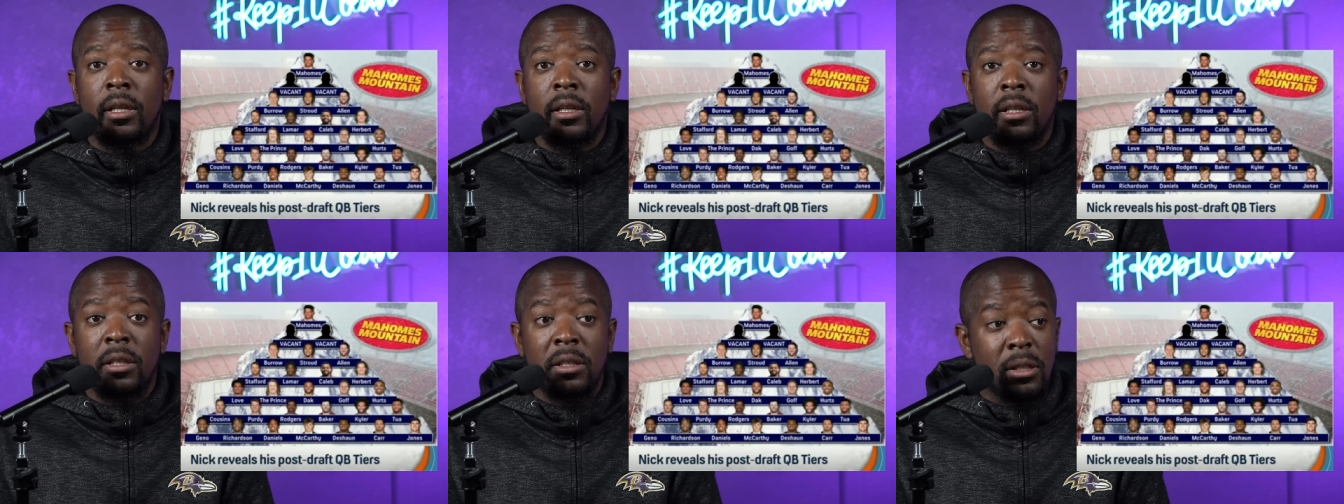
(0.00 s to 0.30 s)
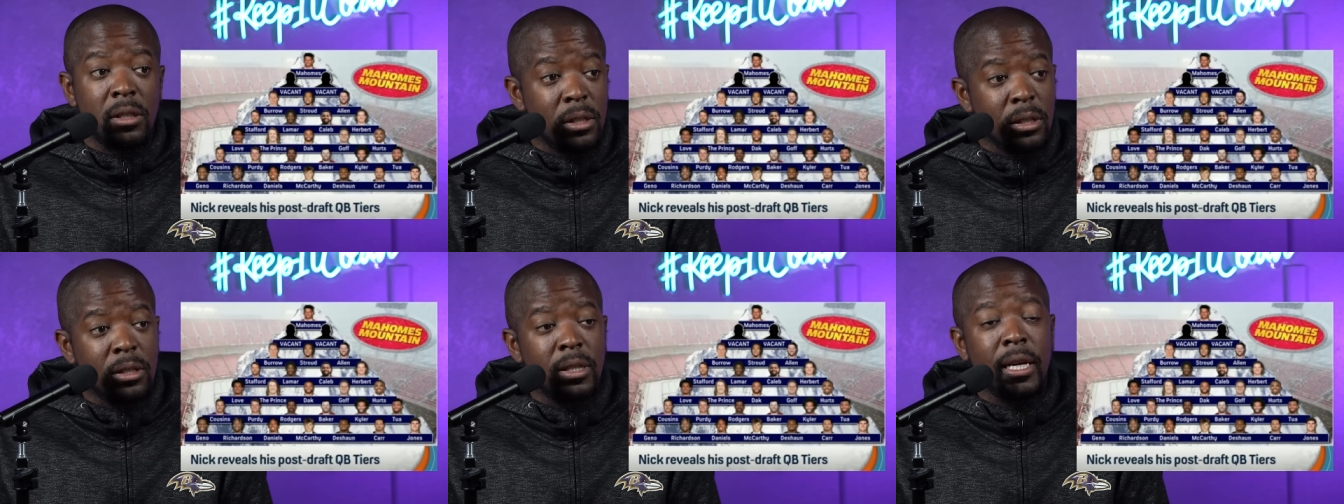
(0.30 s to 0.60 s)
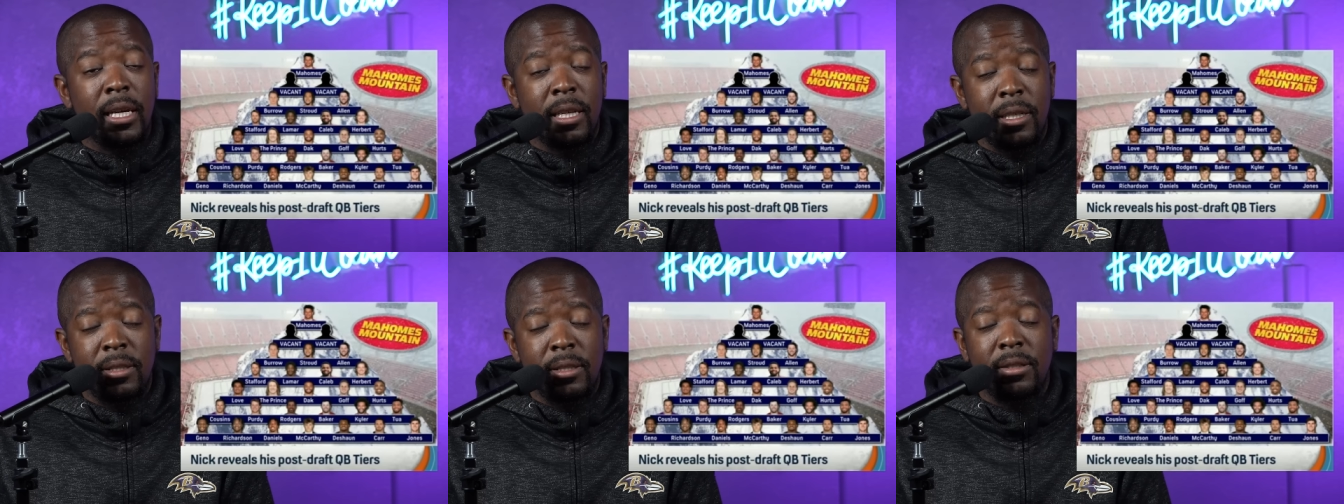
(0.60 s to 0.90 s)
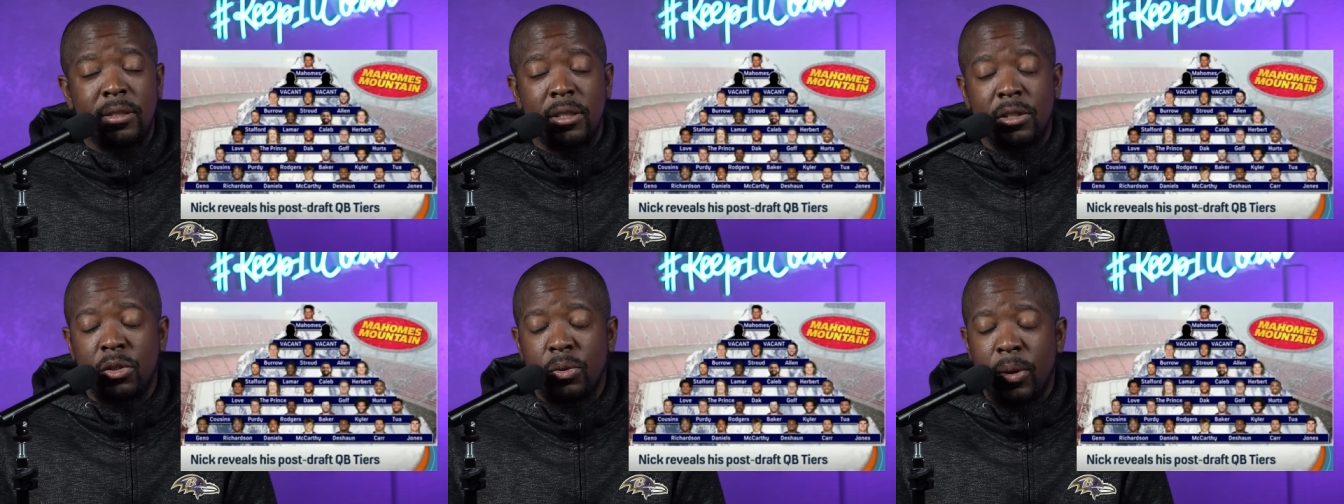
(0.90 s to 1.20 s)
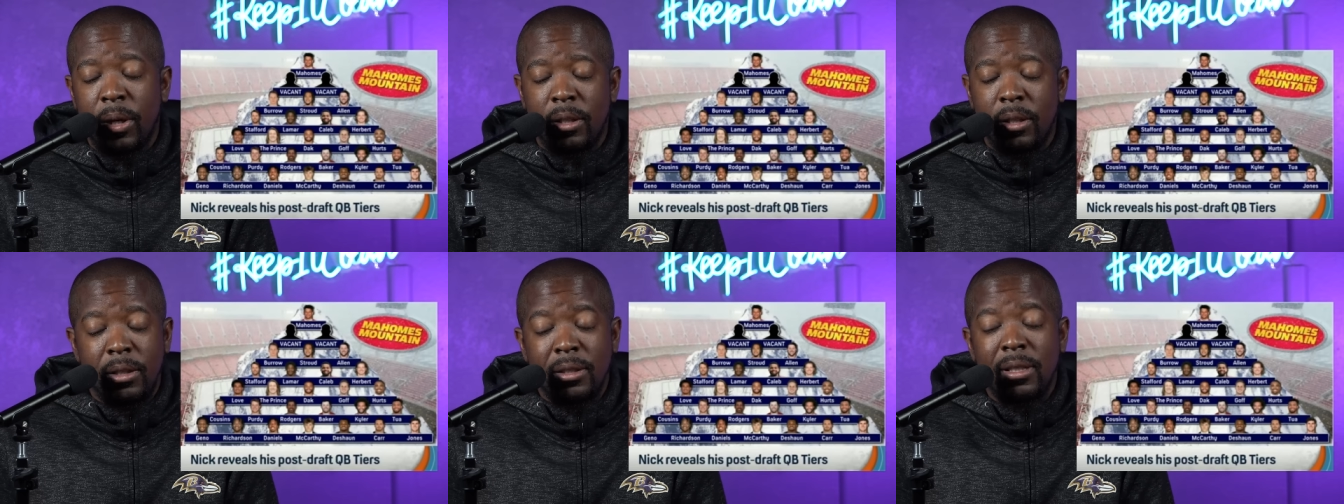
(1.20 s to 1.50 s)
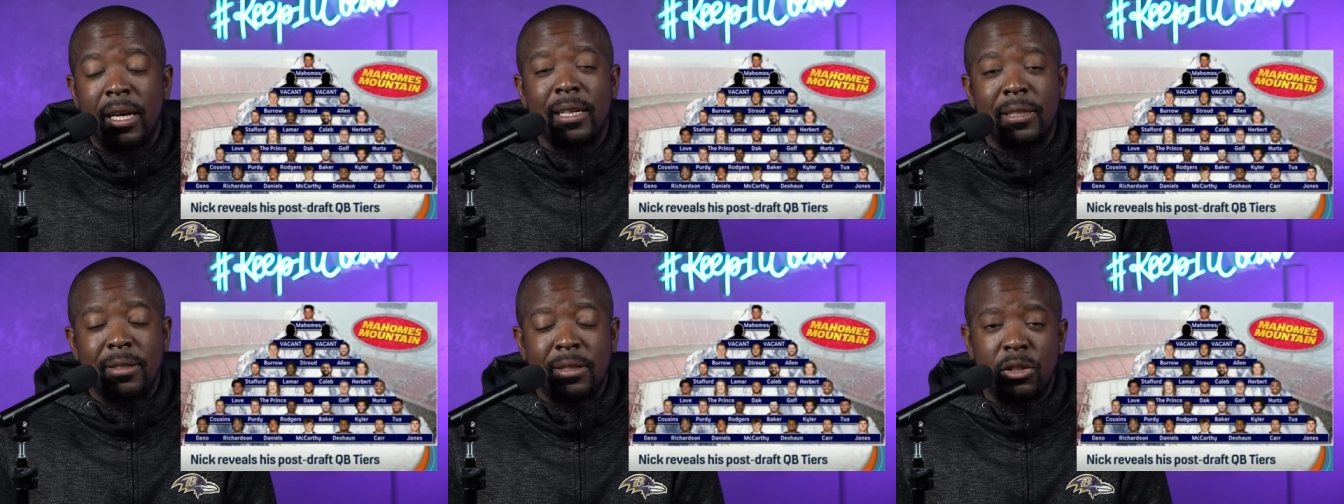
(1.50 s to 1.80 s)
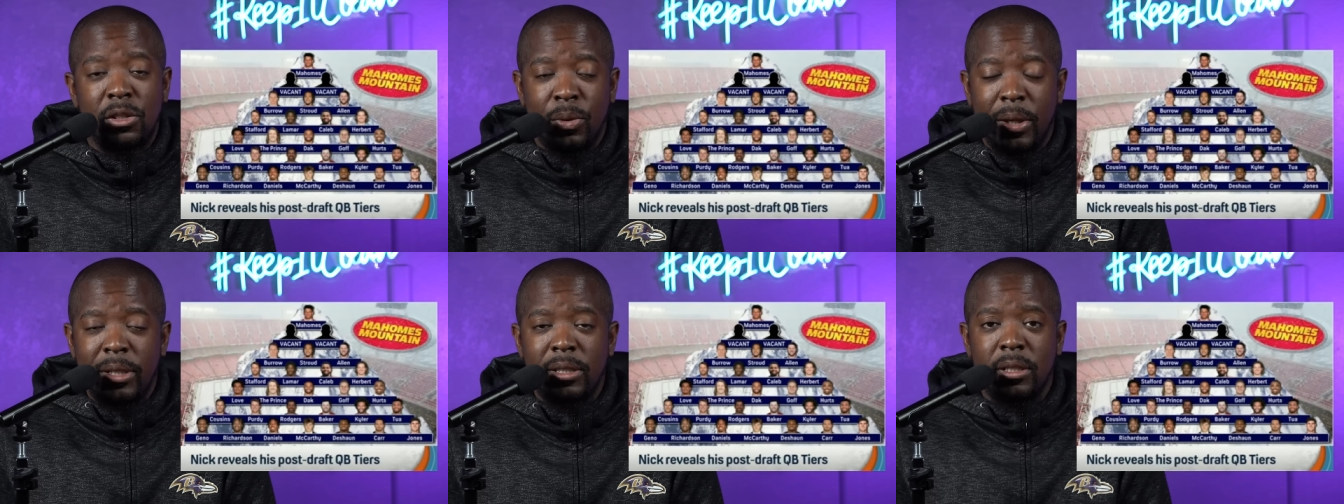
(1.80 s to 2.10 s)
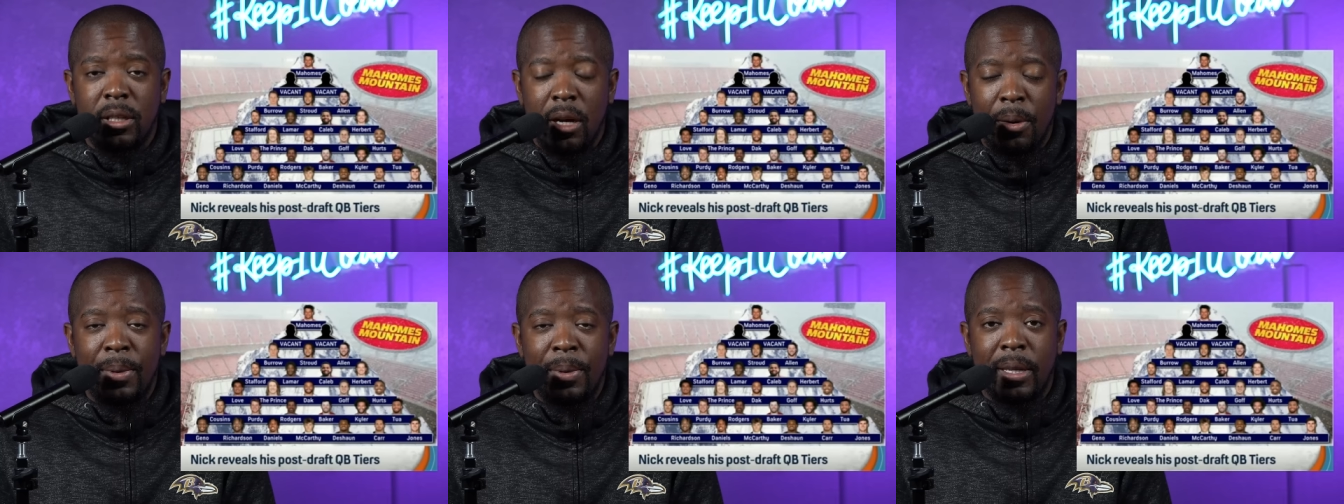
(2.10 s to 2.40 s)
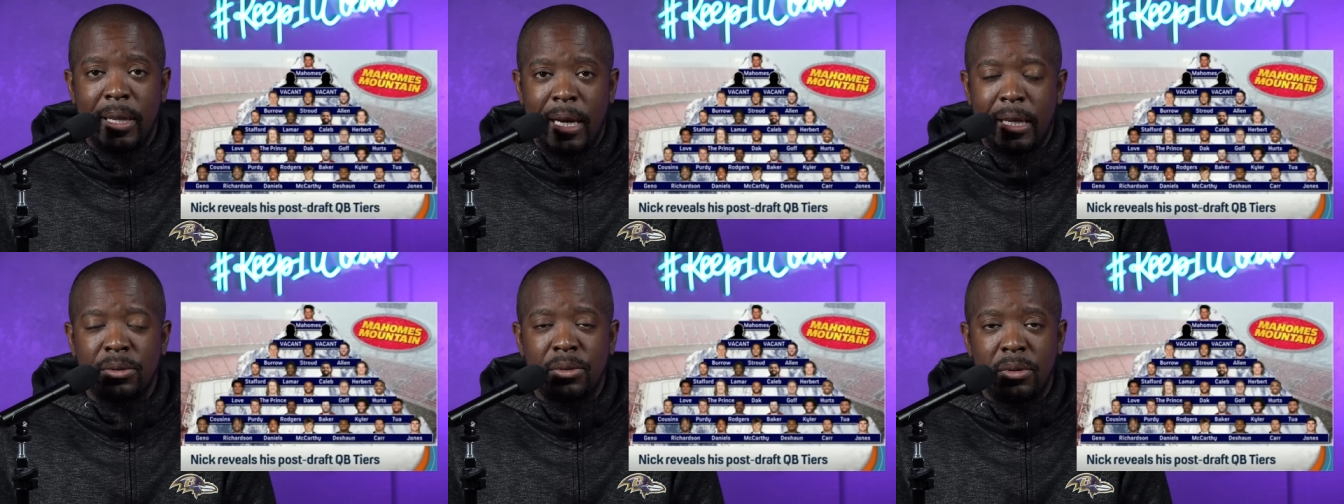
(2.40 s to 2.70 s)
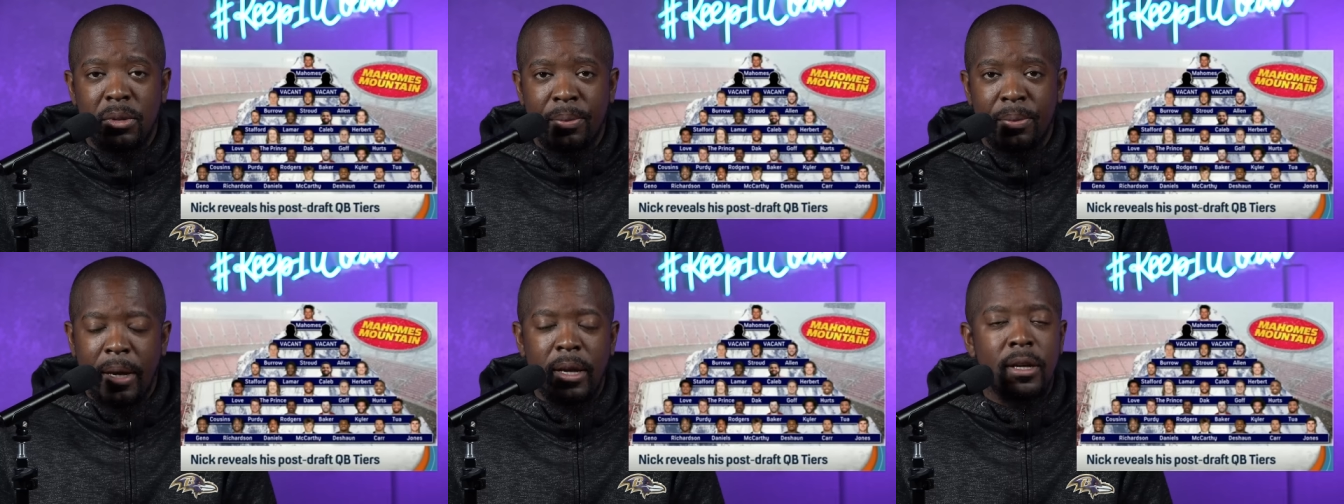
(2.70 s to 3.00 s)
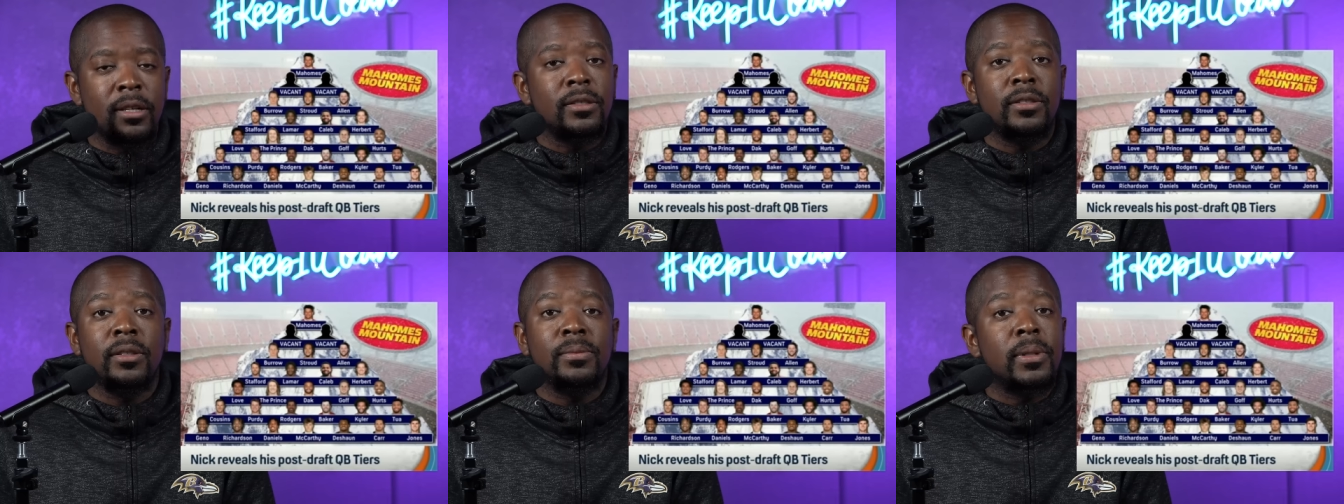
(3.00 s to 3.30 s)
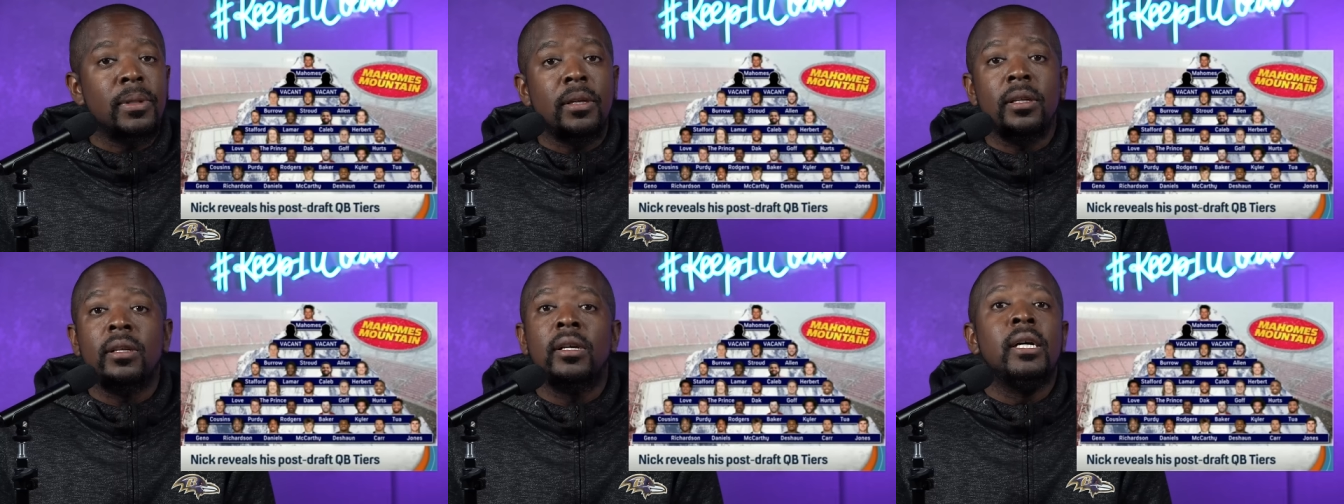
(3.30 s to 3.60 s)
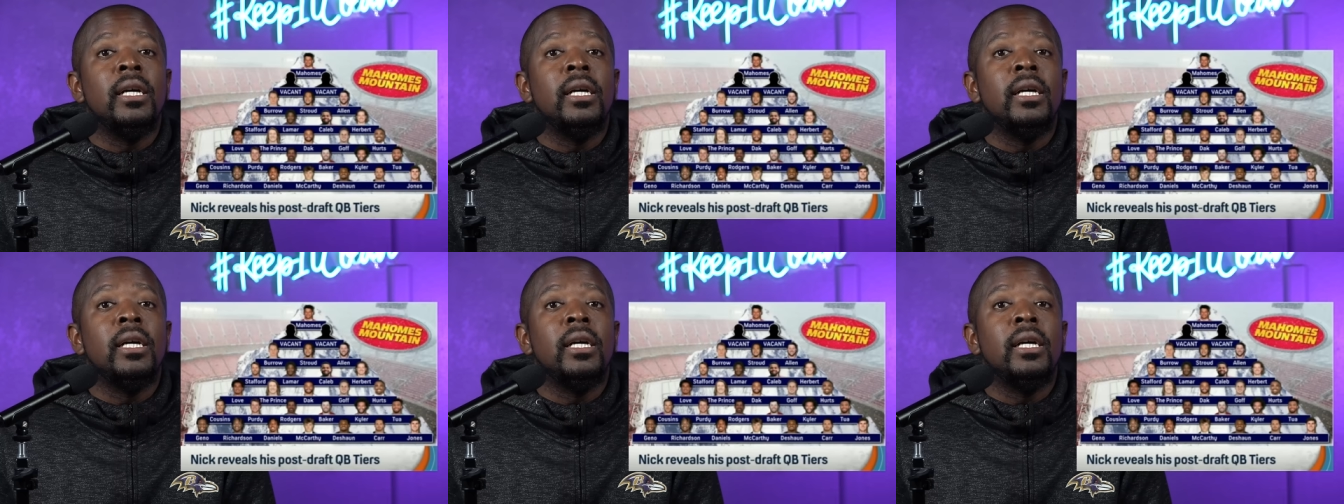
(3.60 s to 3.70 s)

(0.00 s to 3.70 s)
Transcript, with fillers: It looked like in his situation, it looked like his situation gonna be nice with the Bears, but